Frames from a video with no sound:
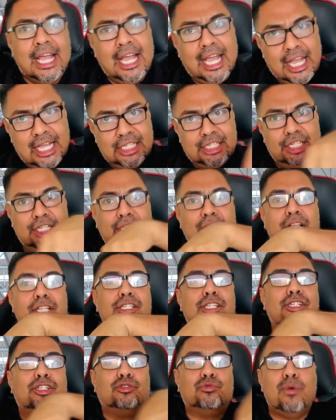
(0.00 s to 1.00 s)
is in the
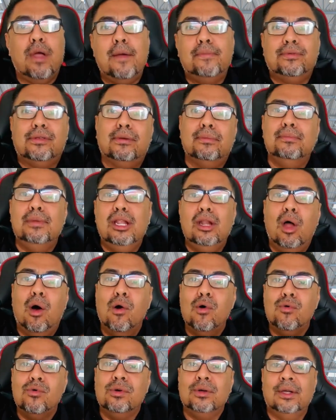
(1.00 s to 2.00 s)
description
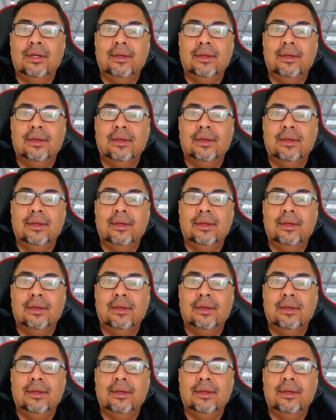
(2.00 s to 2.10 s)
below.